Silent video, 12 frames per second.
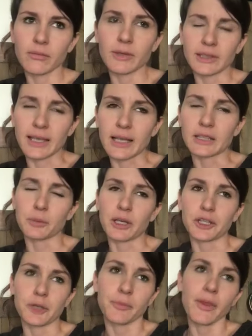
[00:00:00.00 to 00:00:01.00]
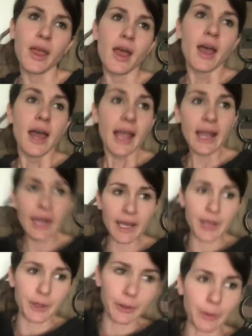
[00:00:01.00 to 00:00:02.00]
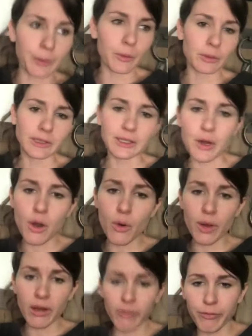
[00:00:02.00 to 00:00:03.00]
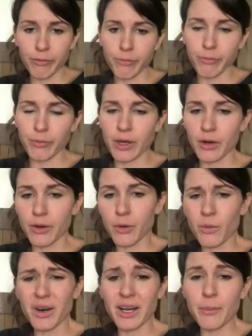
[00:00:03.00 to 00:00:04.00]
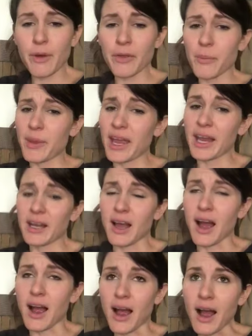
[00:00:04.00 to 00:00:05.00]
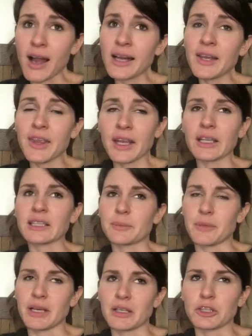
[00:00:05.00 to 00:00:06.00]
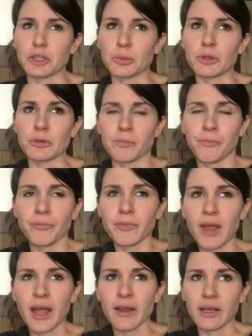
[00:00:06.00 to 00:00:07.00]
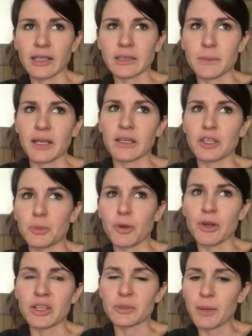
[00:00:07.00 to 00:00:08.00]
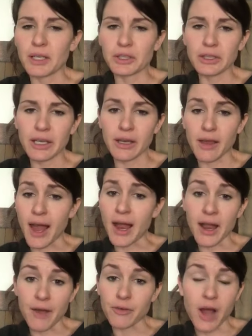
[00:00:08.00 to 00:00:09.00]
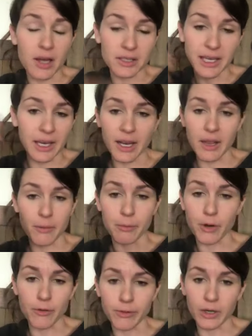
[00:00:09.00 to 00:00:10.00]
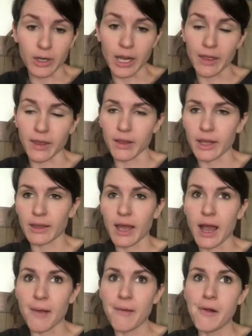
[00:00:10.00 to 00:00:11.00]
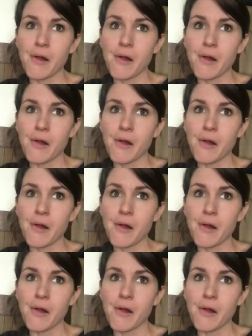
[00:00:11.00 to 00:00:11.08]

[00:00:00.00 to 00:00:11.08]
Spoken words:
the sinus pressure. Anywho, so if you're worried about the pain, I think it's manageable. Especially, I have not taken ibuprofen or anything like that.